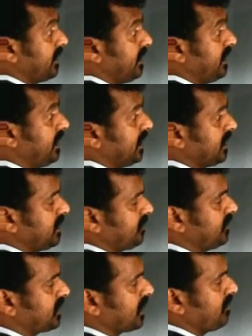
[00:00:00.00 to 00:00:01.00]
here it
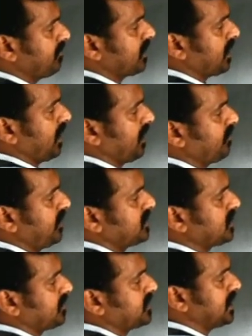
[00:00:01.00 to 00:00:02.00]
will come curved
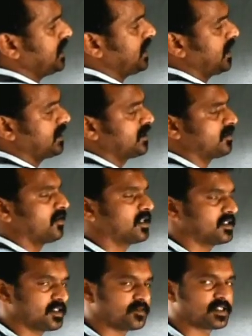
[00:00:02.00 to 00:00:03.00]
surface area and
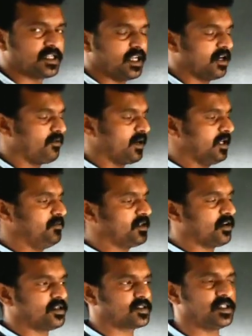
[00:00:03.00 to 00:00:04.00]
total surface area. Why?
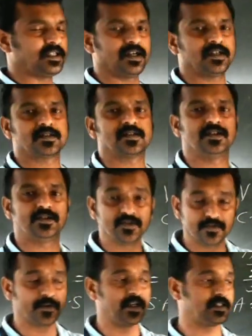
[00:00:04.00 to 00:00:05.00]
Because it has
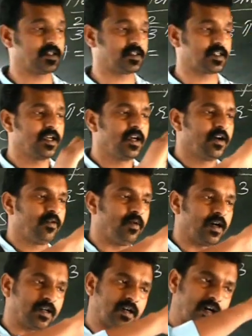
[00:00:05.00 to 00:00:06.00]
two faces.
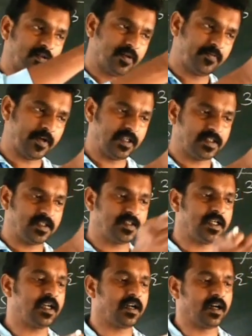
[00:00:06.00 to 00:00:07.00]
One curved face is
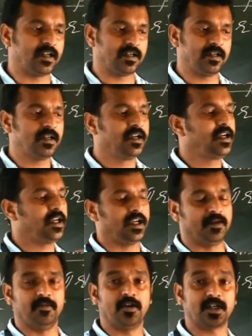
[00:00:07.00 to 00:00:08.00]
here and
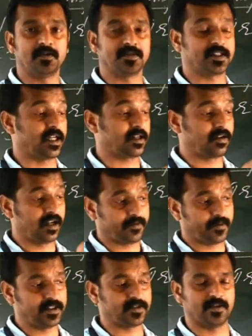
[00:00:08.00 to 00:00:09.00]
a bottom circular
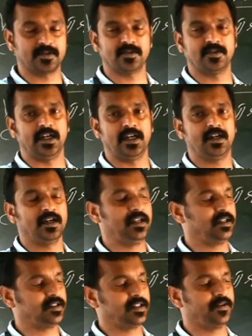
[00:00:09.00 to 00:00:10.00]
face also there. It
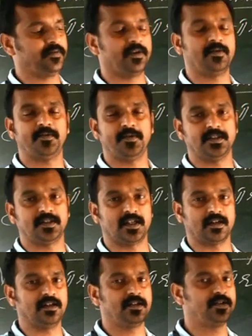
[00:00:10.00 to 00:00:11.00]
is in the form of a
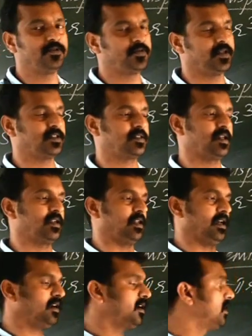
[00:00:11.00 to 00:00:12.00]
circle. Two faces are
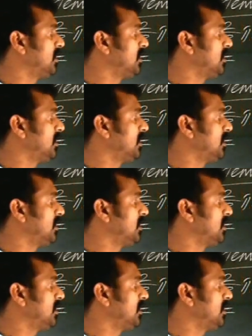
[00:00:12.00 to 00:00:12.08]
there.